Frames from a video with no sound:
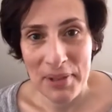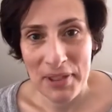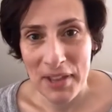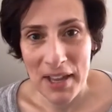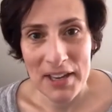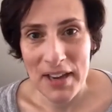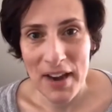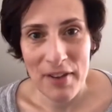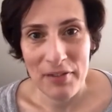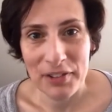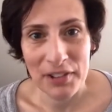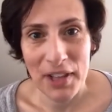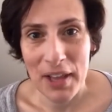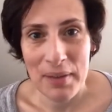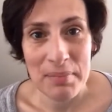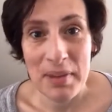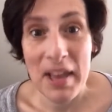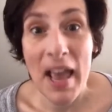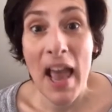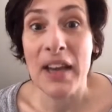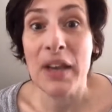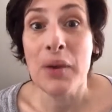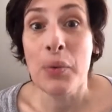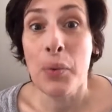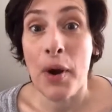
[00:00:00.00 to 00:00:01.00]
They'd never let me
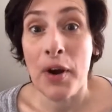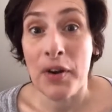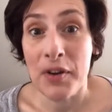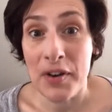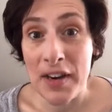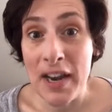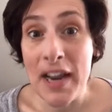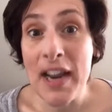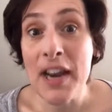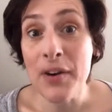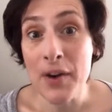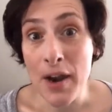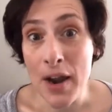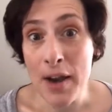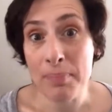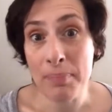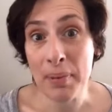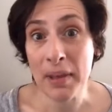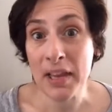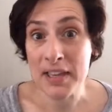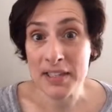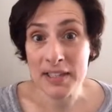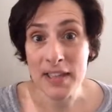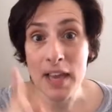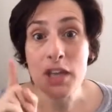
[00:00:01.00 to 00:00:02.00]
anywhere near it
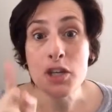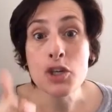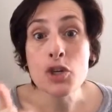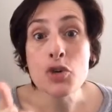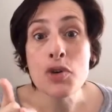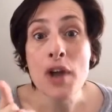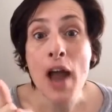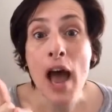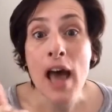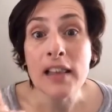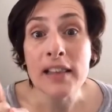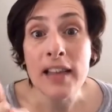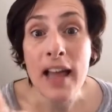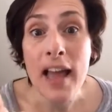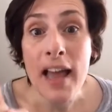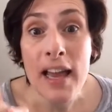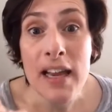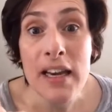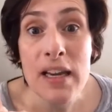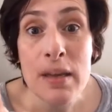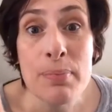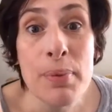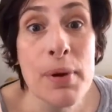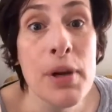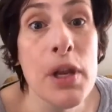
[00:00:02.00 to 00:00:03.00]
because they do not let
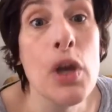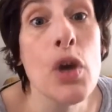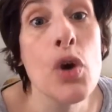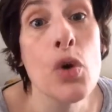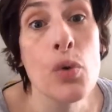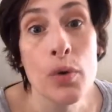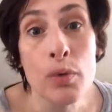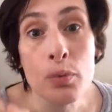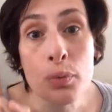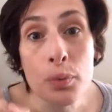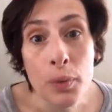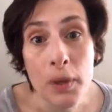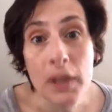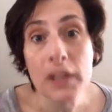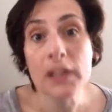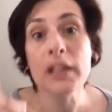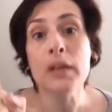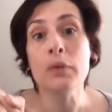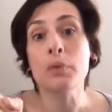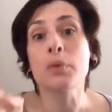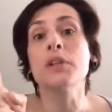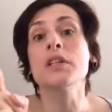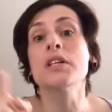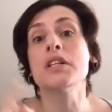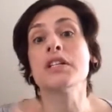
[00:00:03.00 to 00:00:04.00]
anybody who would really,
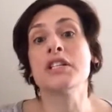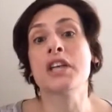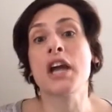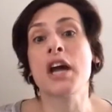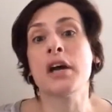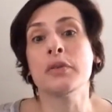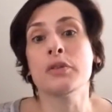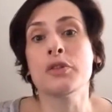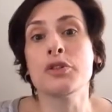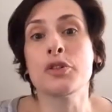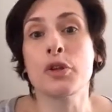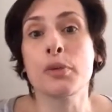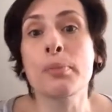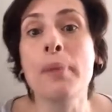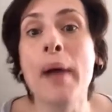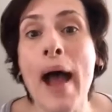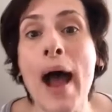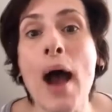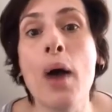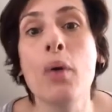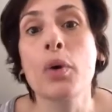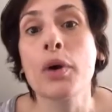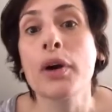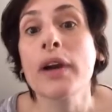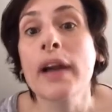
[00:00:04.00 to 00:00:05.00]
really challenge their
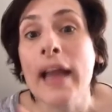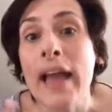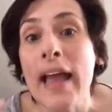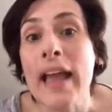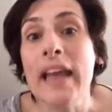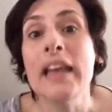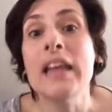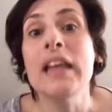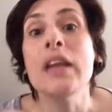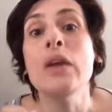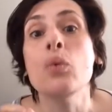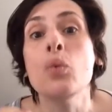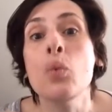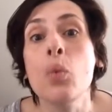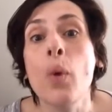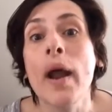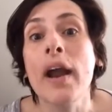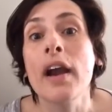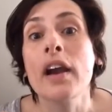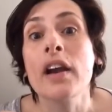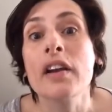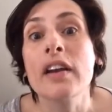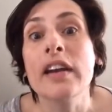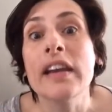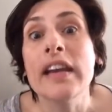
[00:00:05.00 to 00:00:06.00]
power
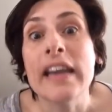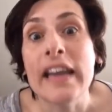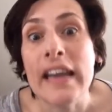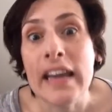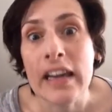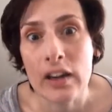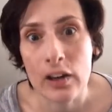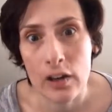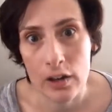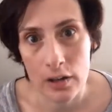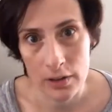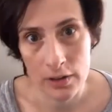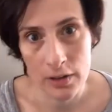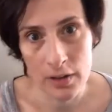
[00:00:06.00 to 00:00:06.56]
anywhere near.